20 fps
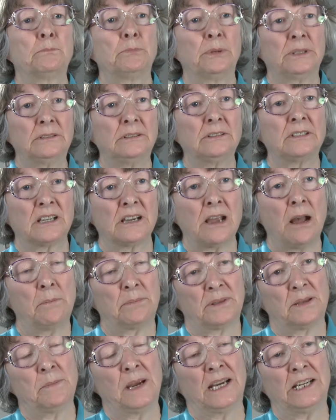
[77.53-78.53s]
building
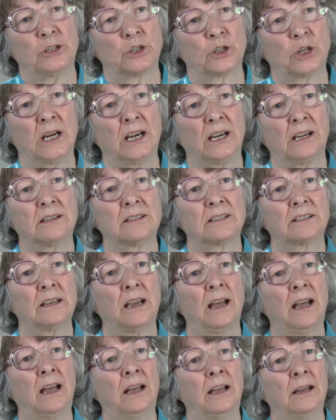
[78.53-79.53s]
up the matrix
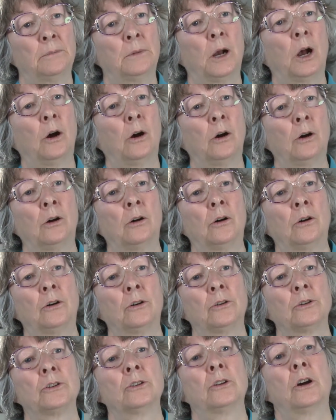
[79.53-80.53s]

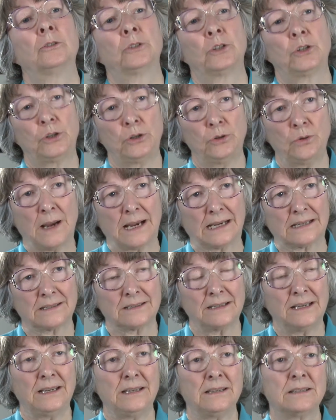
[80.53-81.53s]
are two
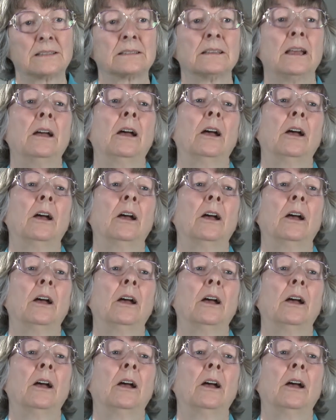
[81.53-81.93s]
axes.